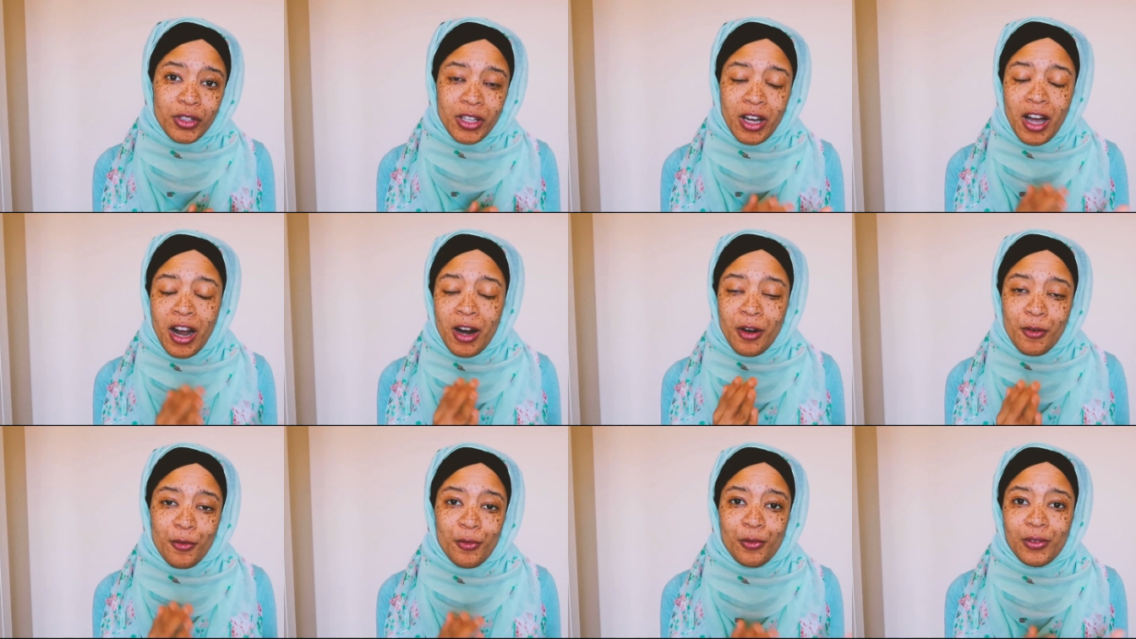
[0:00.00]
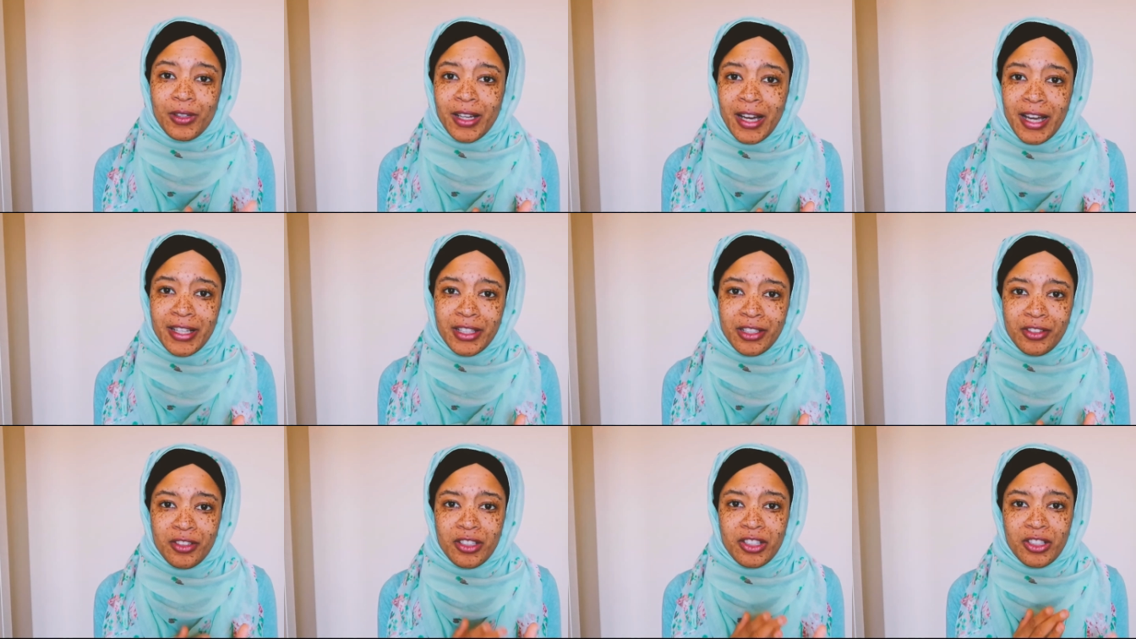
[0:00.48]
our
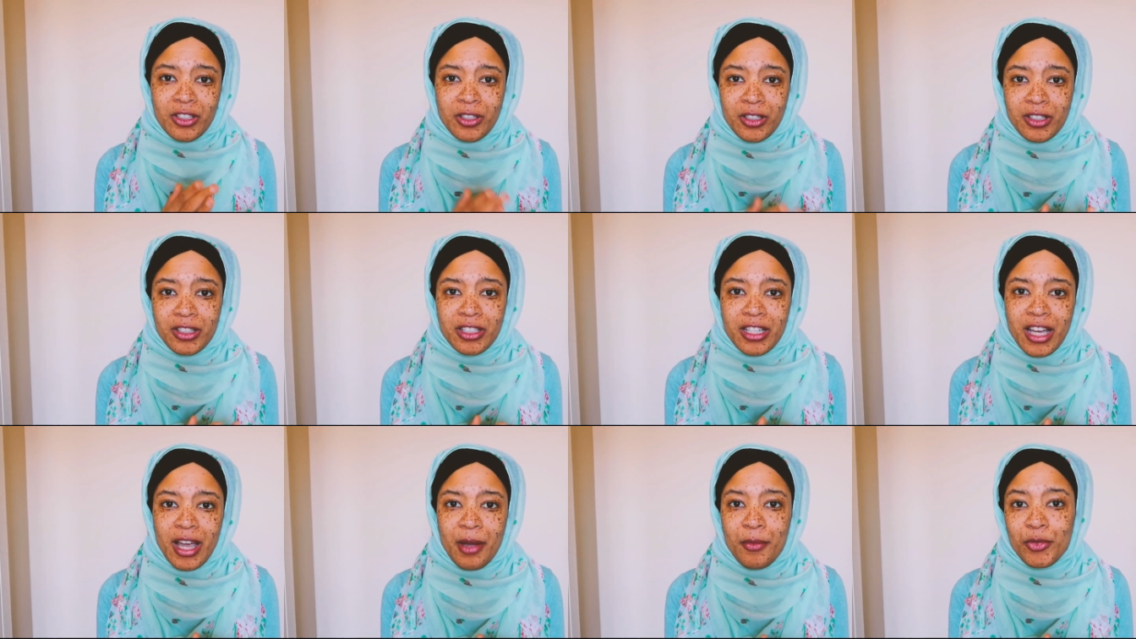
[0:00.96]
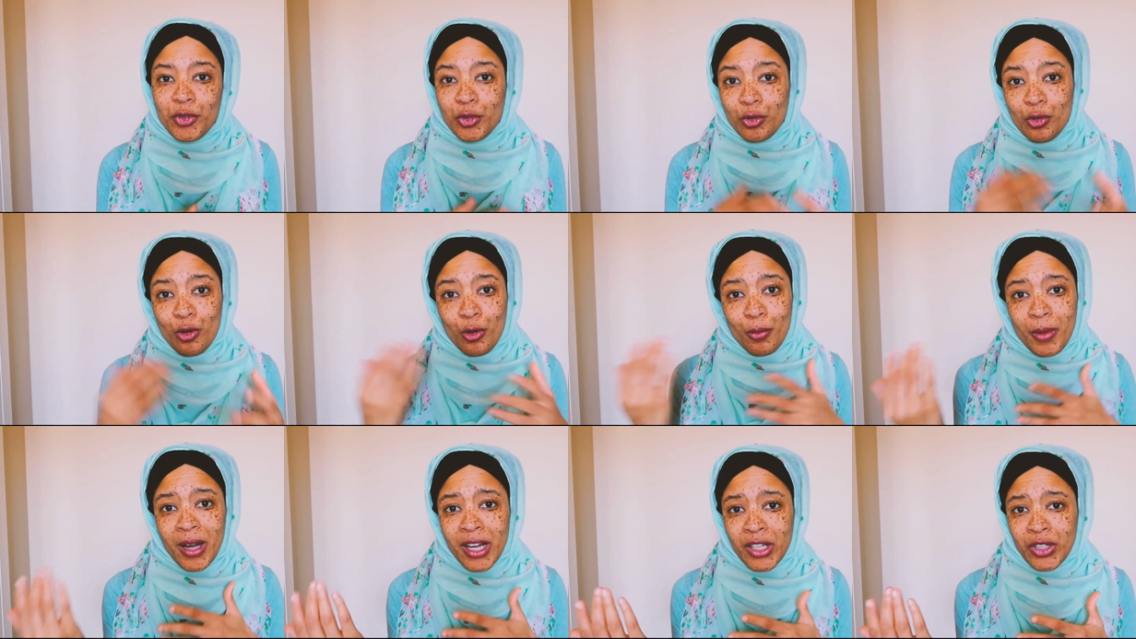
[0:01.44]
flight at a certain time to
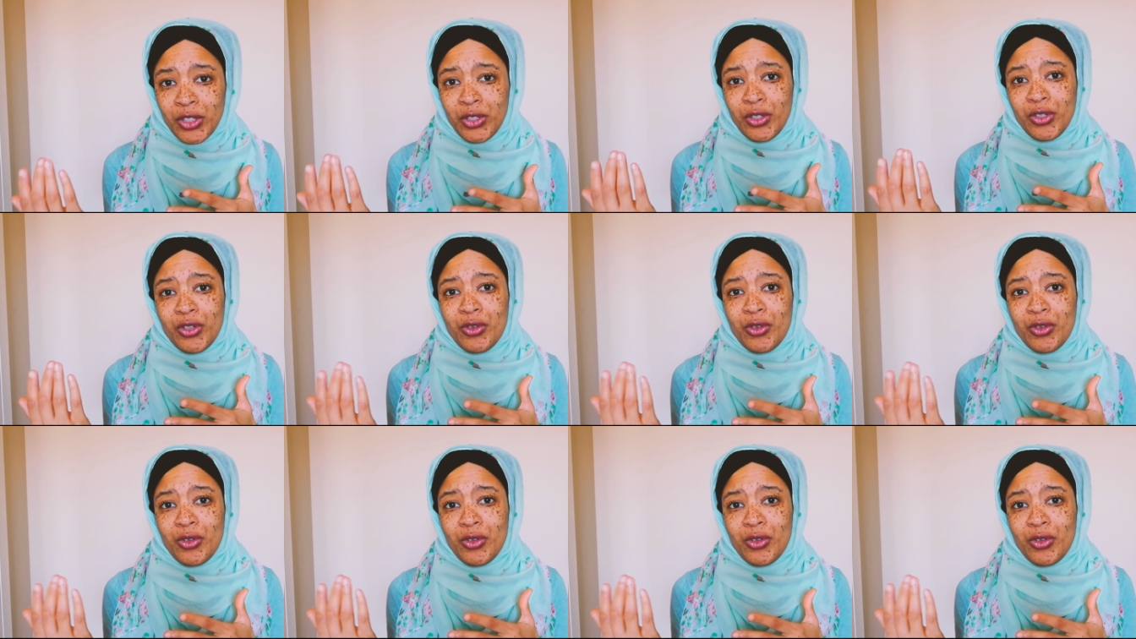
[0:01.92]
go back to